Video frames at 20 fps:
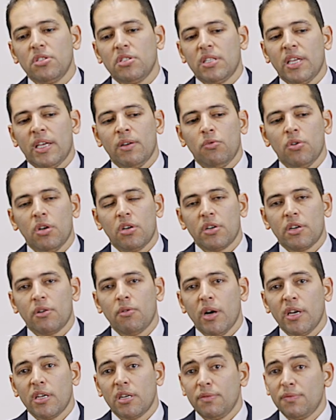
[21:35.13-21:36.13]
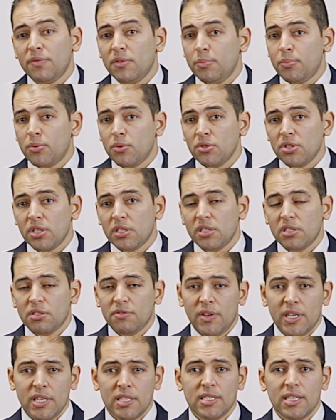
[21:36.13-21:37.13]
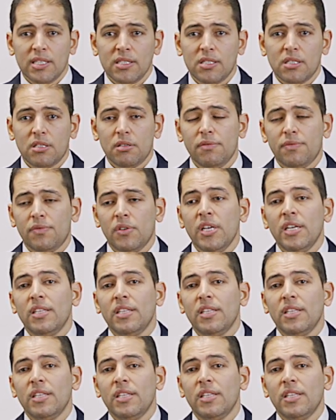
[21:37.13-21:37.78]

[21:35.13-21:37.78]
they will require, if the project is very sensitive,